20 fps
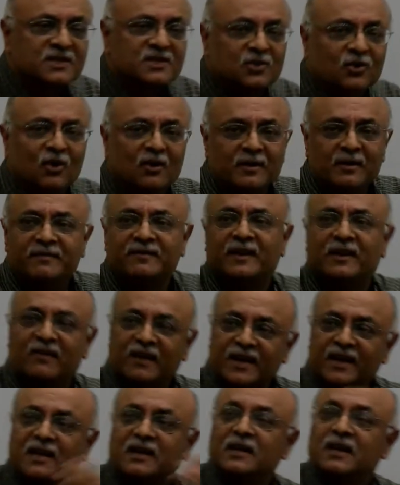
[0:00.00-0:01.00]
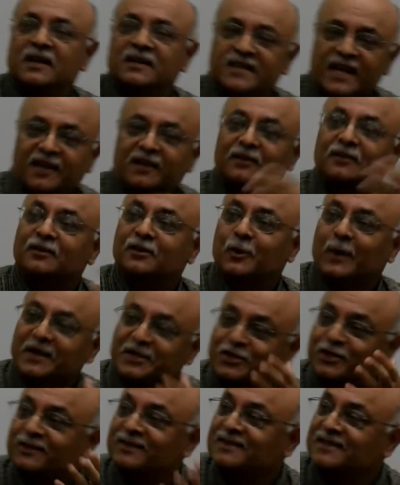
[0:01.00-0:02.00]
so on. If there are any technical
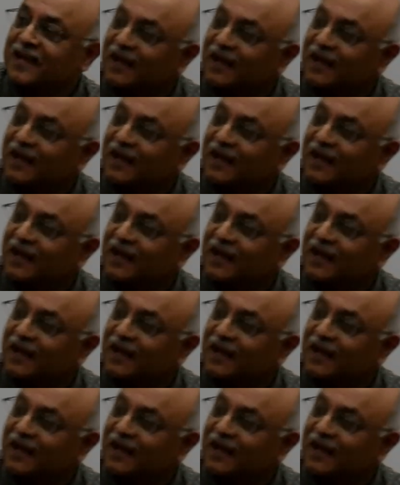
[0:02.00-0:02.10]
questions,